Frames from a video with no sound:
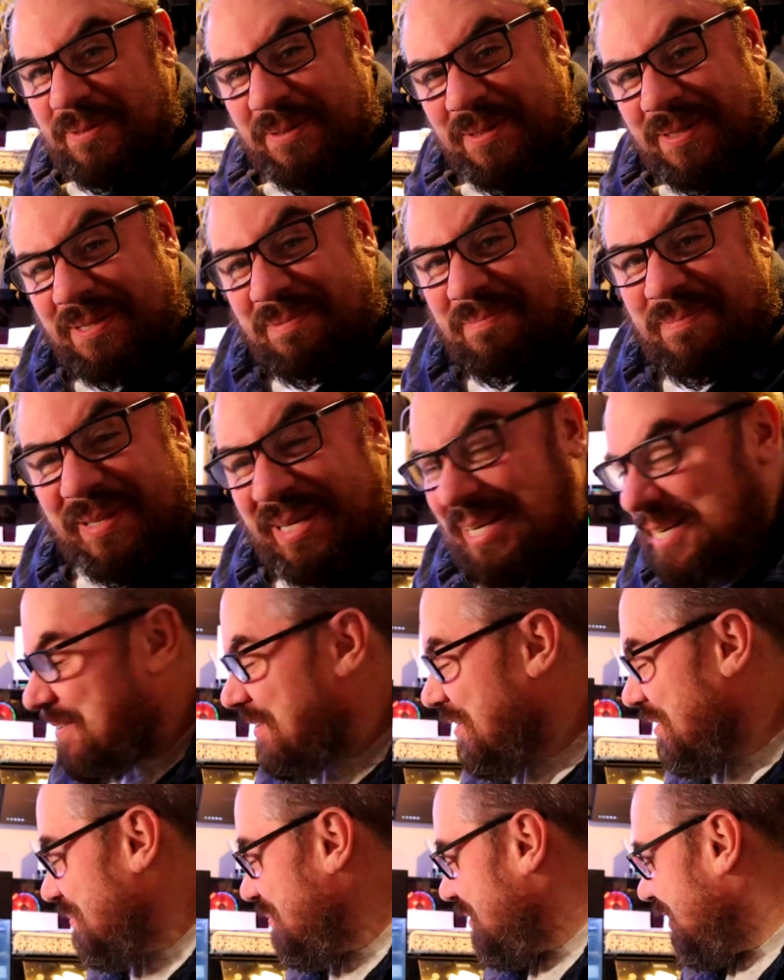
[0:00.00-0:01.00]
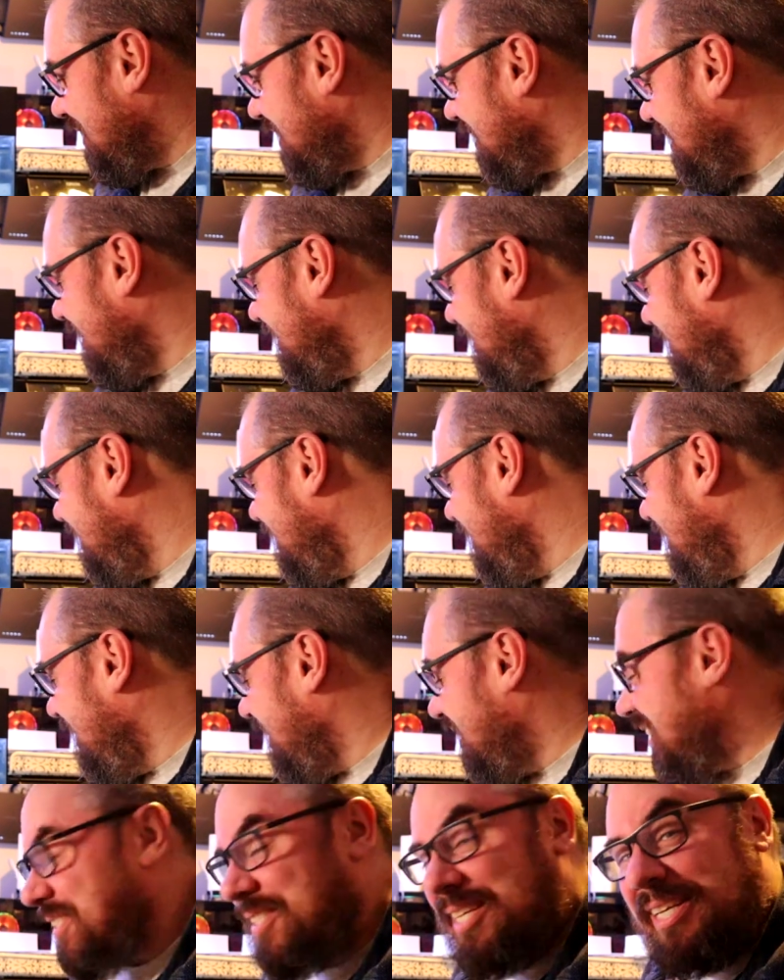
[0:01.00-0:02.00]
noticed him playing around with it.
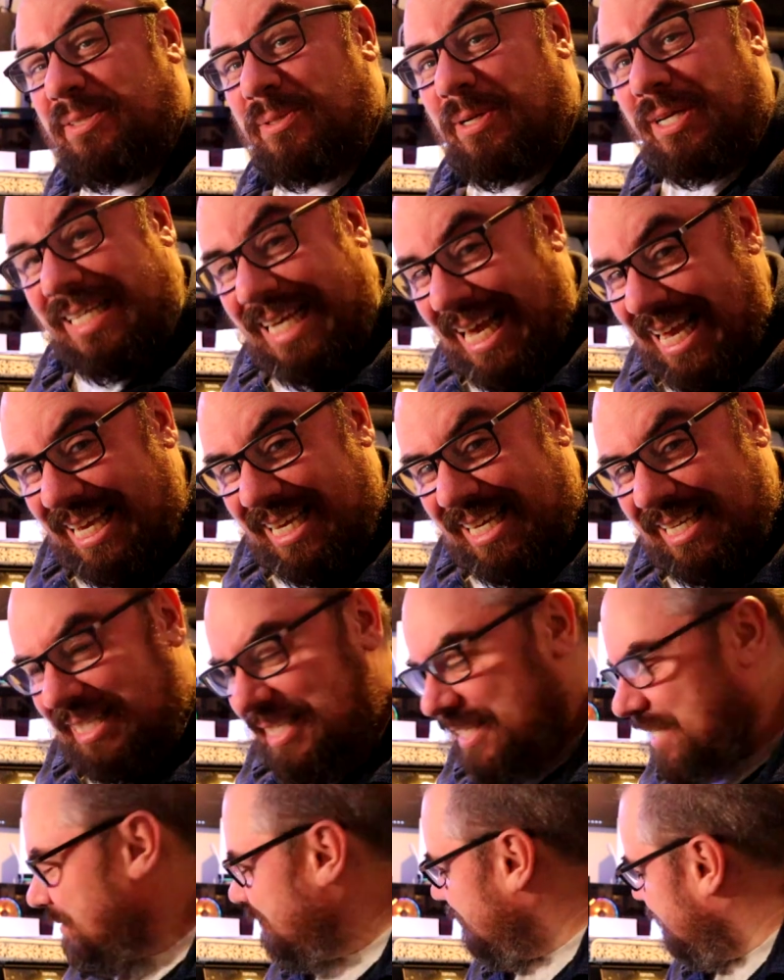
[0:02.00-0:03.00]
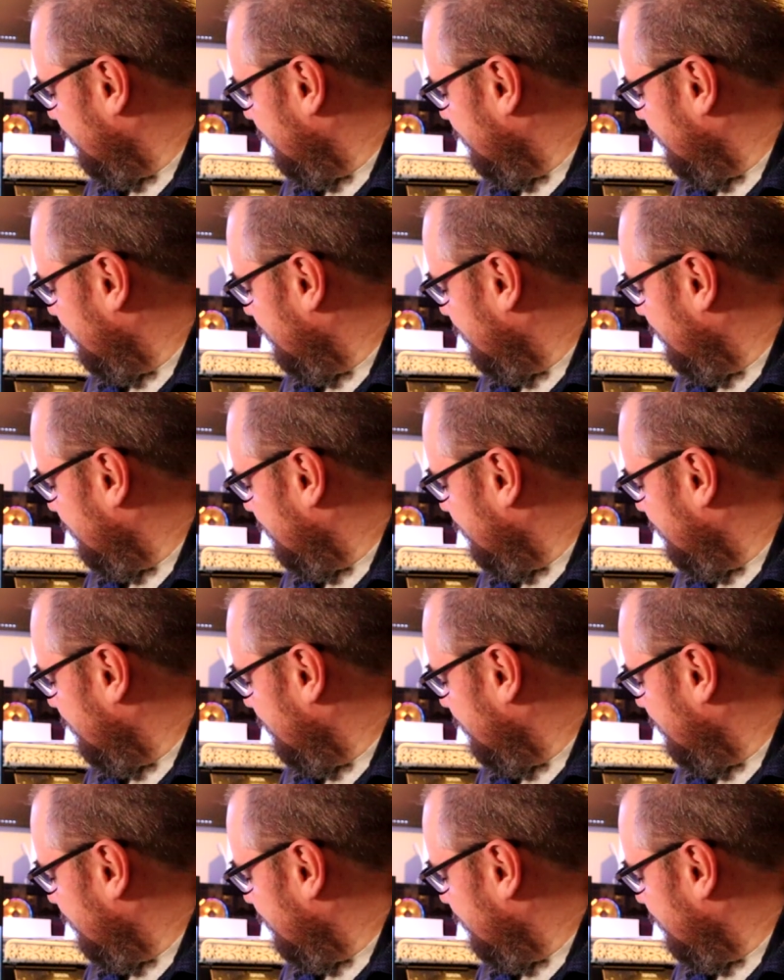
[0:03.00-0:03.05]
He does like to attack it.